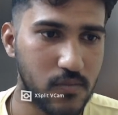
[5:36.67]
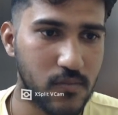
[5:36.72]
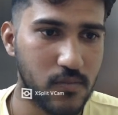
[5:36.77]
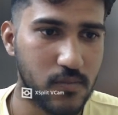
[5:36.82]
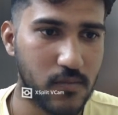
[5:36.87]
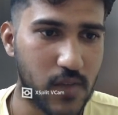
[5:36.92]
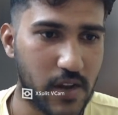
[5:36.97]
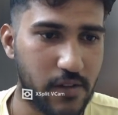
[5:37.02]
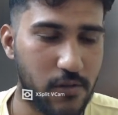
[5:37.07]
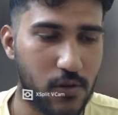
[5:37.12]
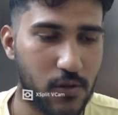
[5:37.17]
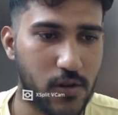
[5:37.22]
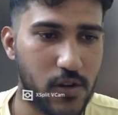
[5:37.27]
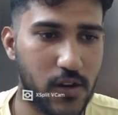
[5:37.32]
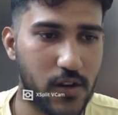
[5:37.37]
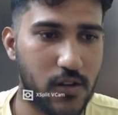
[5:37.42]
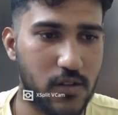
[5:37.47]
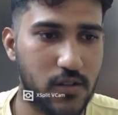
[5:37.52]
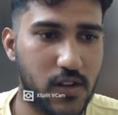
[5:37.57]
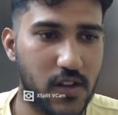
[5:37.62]
and we want to
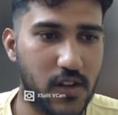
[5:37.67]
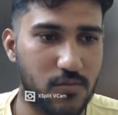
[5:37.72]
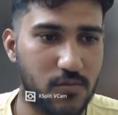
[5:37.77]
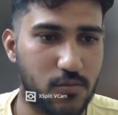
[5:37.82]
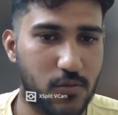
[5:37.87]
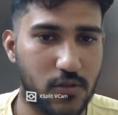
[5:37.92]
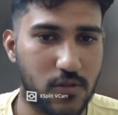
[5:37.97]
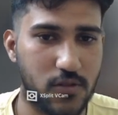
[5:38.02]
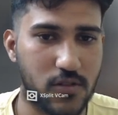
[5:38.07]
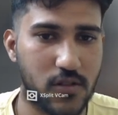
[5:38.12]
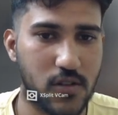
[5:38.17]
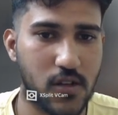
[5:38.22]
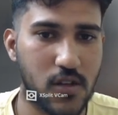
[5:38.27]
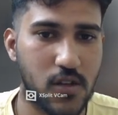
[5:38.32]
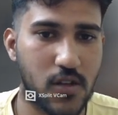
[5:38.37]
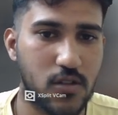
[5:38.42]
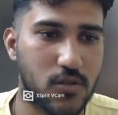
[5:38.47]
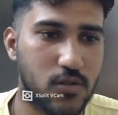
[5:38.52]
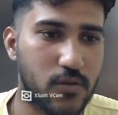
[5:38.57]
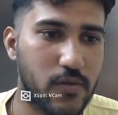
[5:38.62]
return the response.
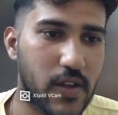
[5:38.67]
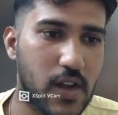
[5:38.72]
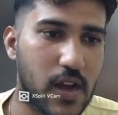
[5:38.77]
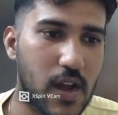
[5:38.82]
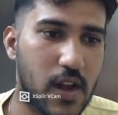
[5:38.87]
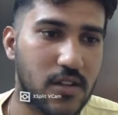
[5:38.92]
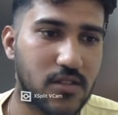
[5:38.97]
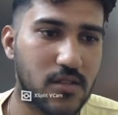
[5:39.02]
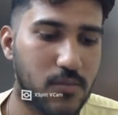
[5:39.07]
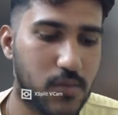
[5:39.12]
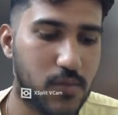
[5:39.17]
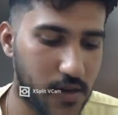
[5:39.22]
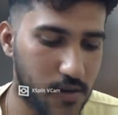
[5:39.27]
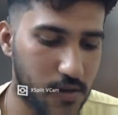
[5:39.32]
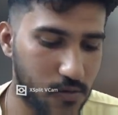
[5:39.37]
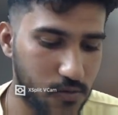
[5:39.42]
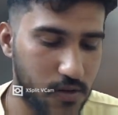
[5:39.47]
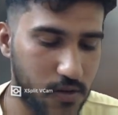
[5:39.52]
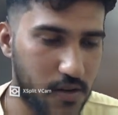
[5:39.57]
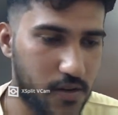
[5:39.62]
So we can't simply
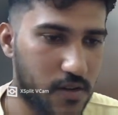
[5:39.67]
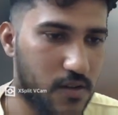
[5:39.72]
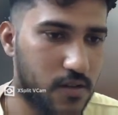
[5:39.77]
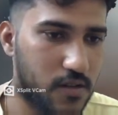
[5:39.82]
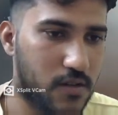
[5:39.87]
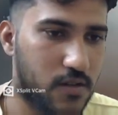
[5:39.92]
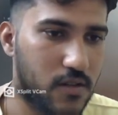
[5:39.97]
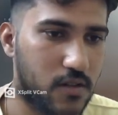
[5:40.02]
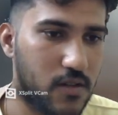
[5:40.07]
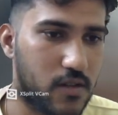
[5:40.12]
do return